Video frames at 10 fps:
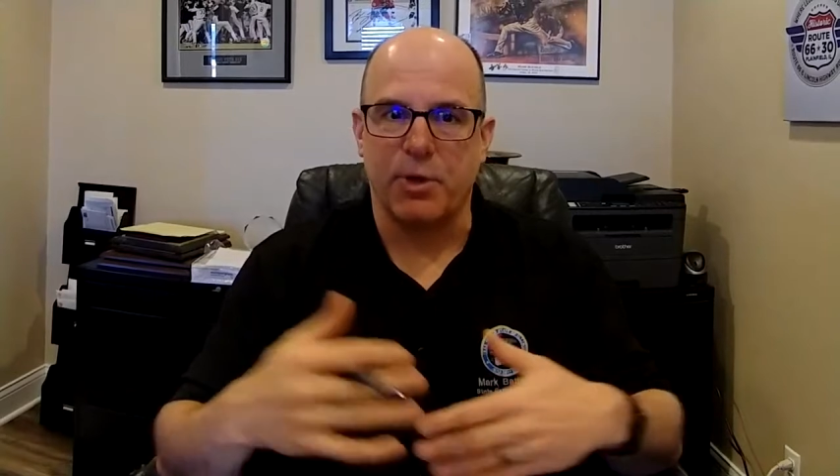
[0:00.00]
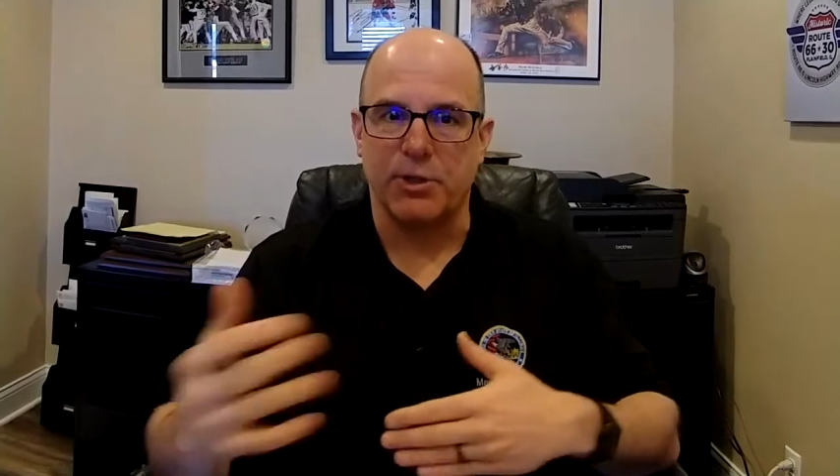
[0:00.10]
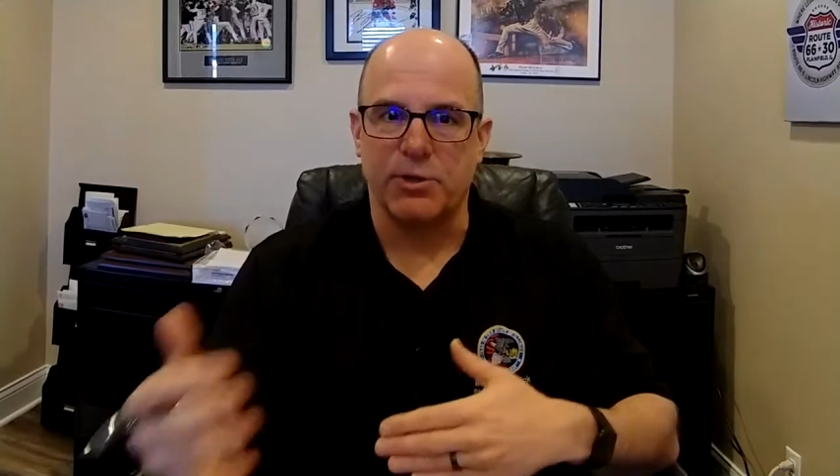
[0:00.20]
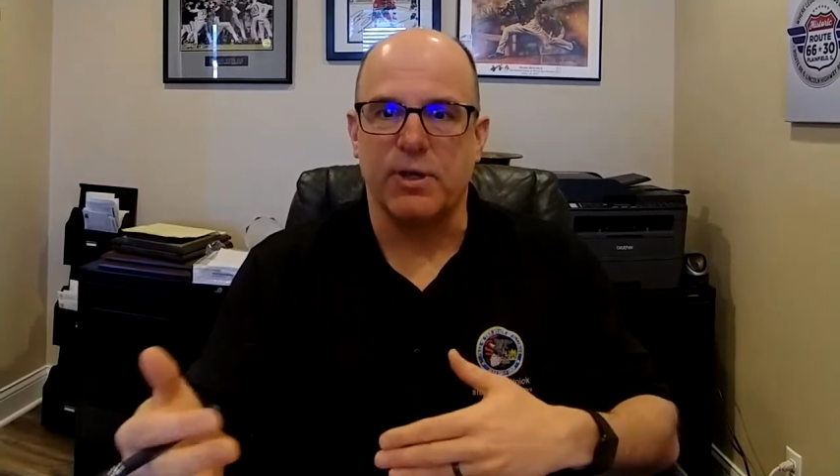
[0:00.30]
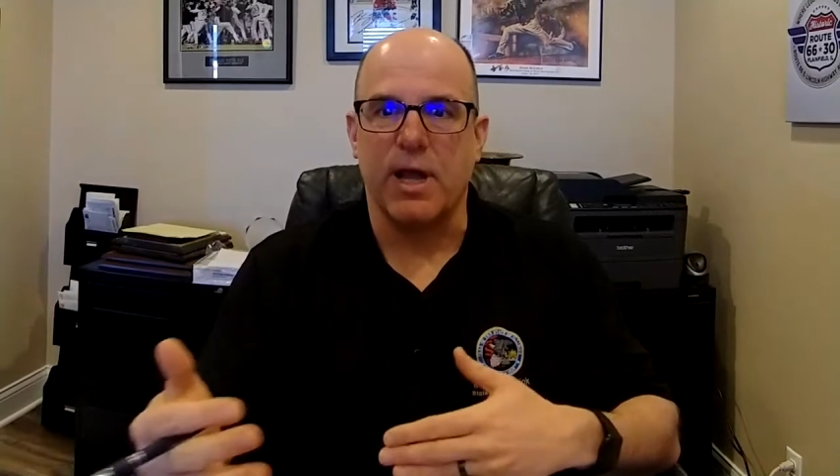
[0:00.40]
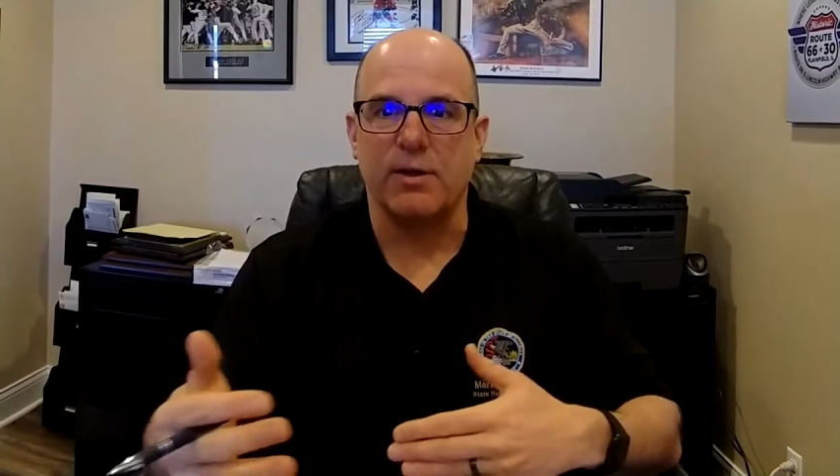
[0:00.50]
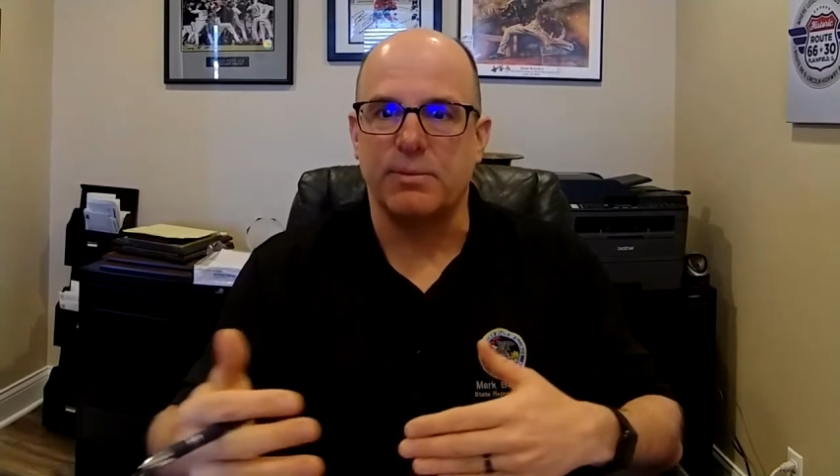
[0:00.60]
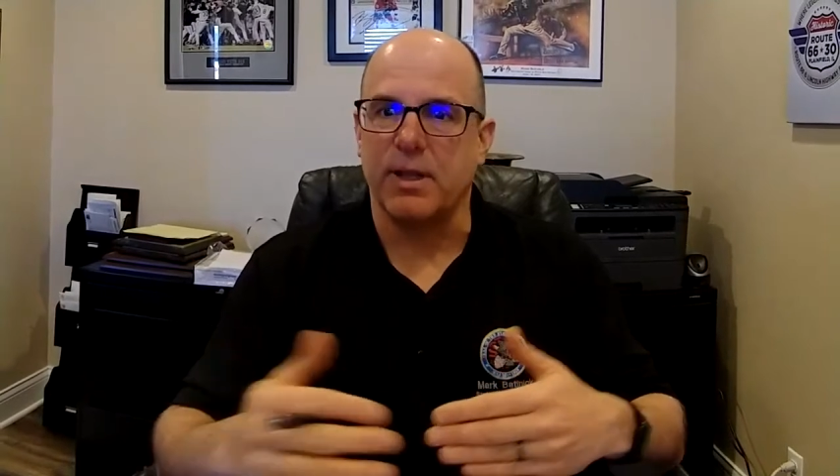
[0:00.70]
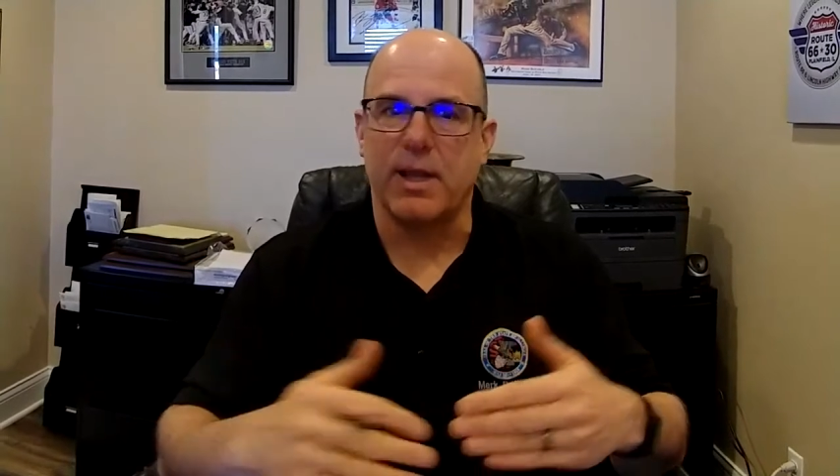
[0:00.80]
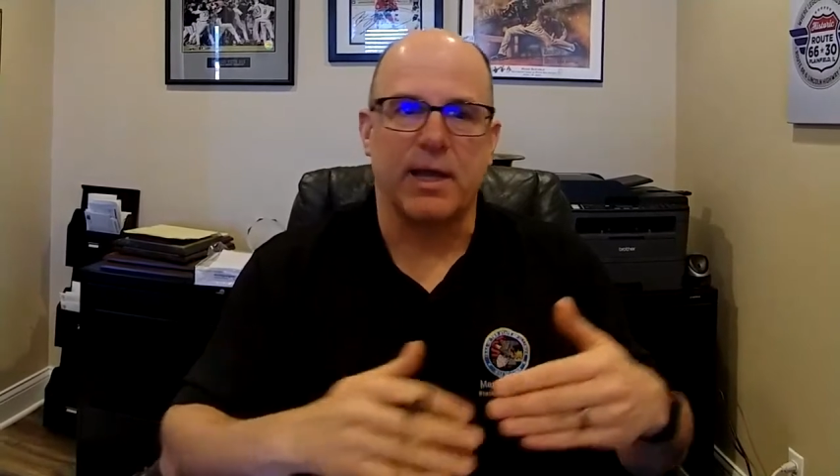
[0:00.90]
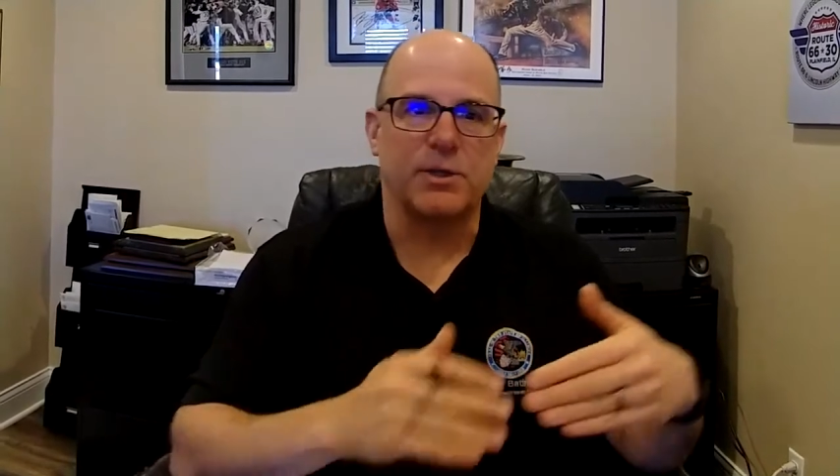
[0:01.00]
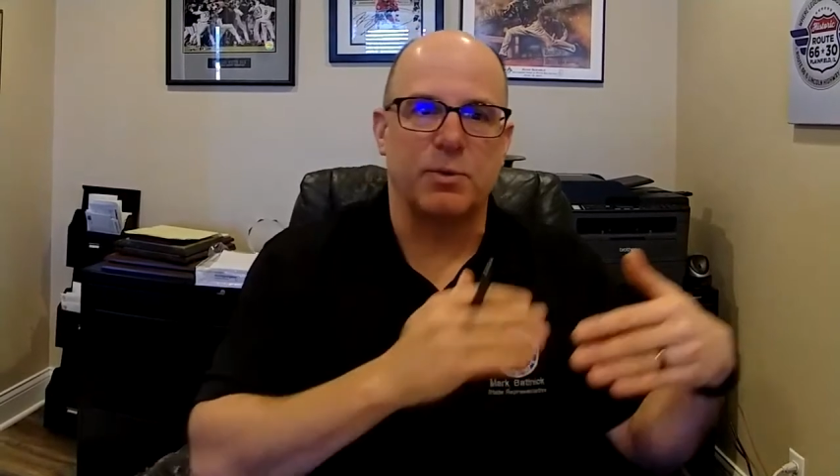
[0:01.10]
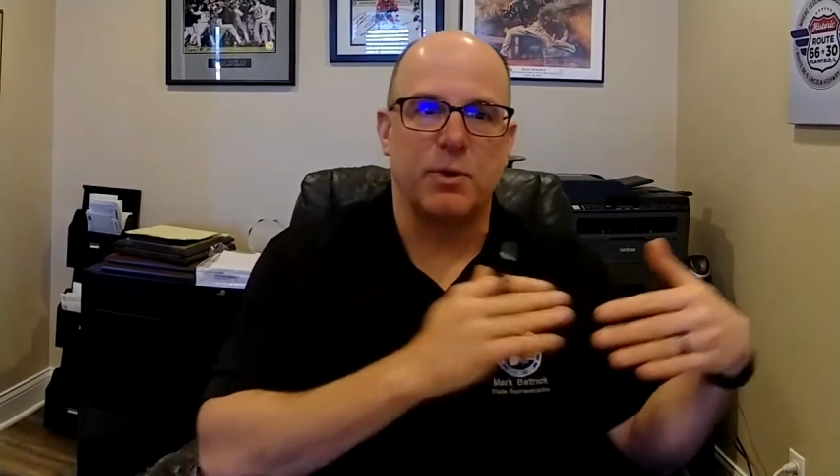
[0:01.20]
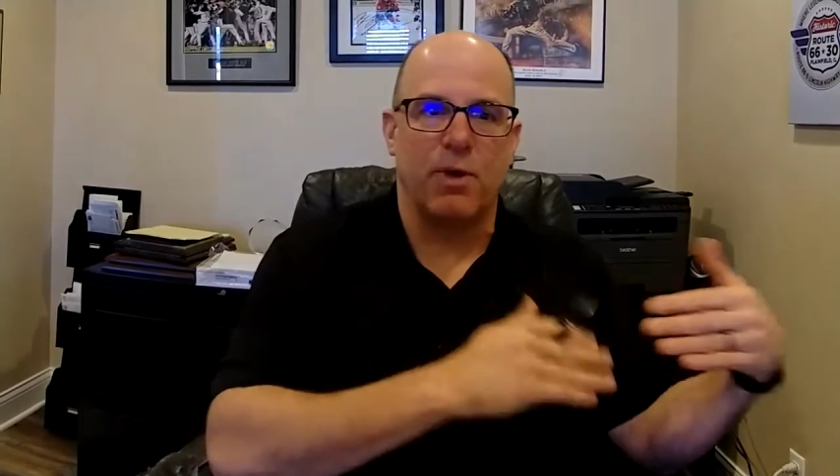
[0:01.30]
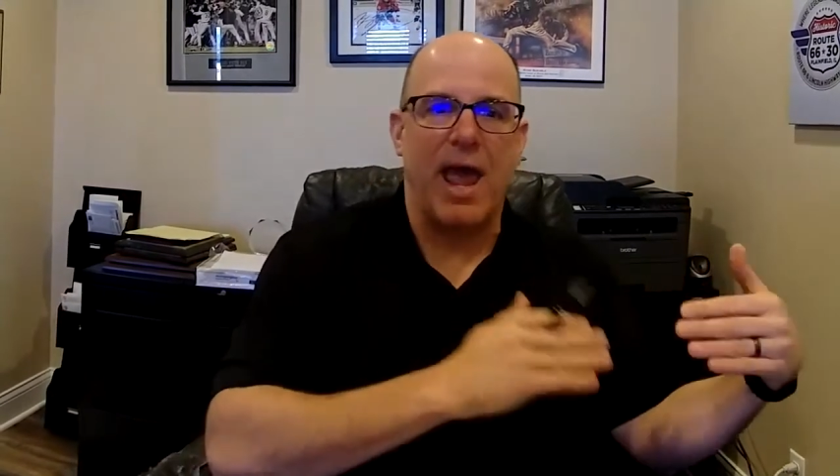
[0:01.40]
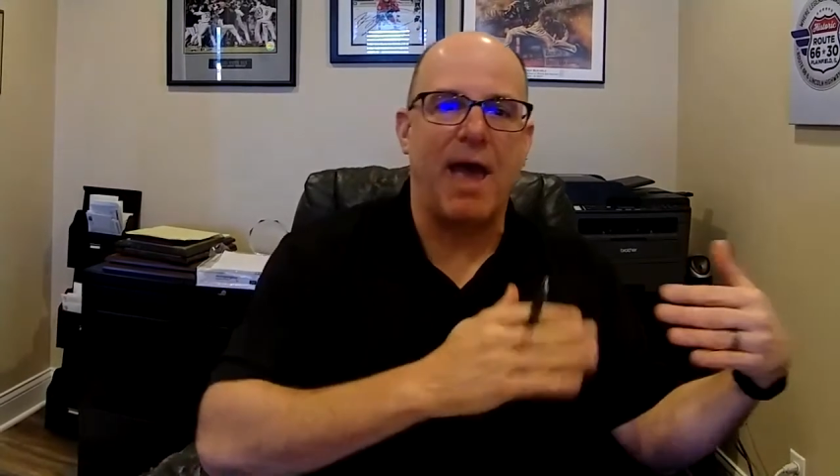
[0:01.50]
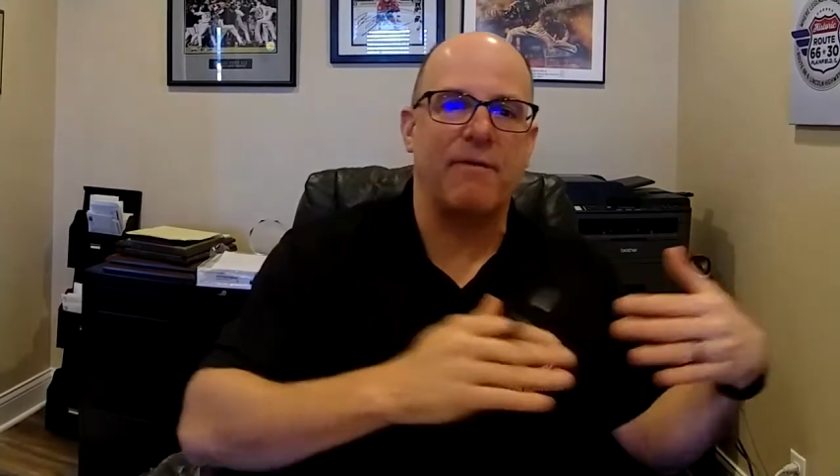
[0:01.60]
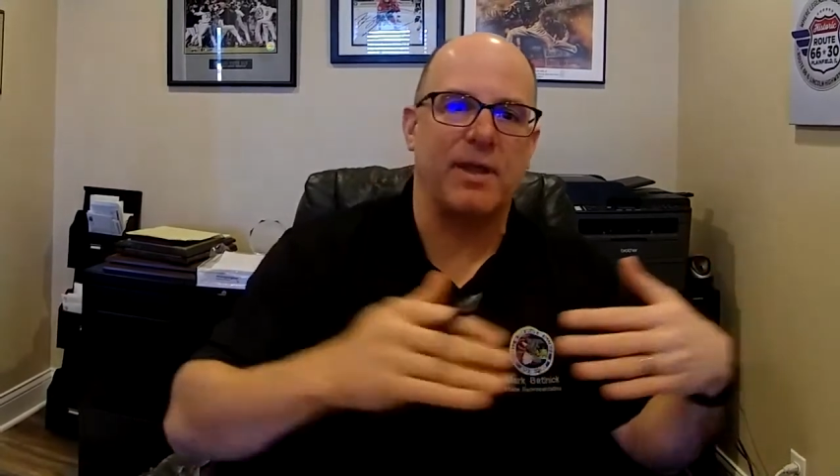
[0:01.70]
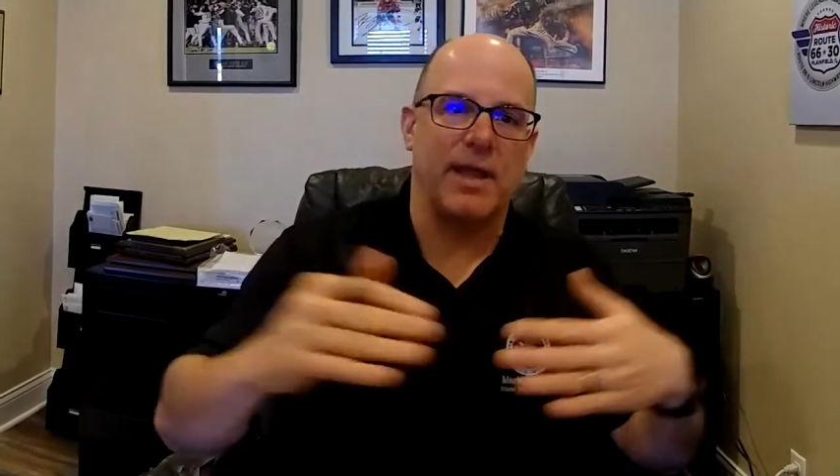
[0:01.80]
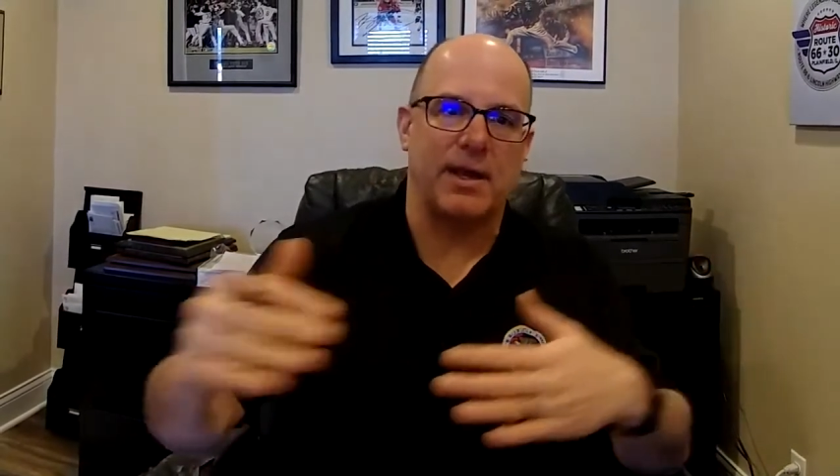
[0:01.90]
but it turned out to be a lot because we were
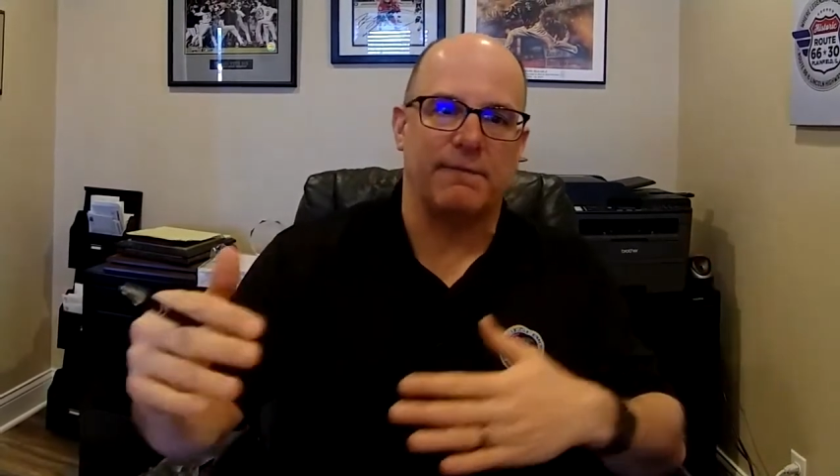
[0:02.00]
having that